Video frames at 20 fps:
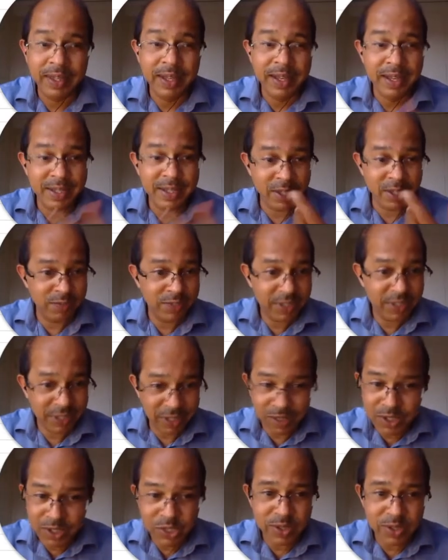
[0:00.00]
So if the
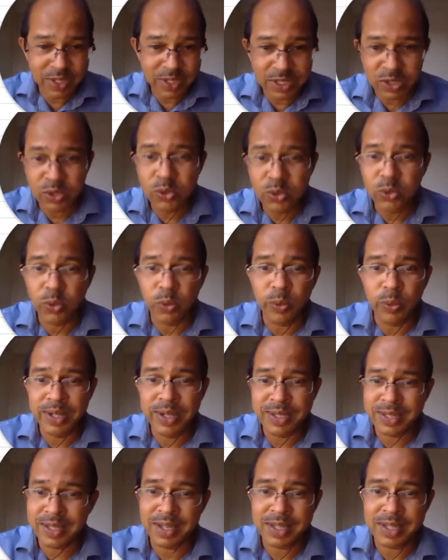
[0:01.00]
condition is true, we
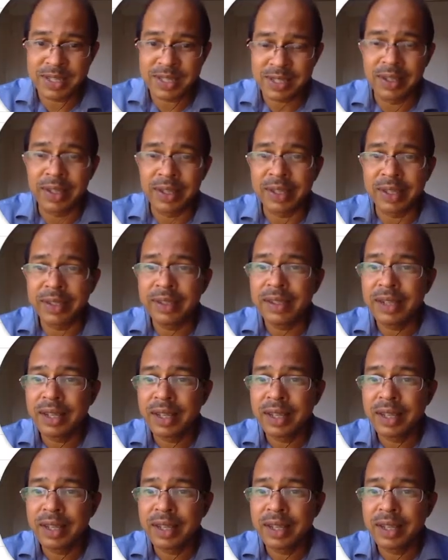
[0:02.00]
discussed earlier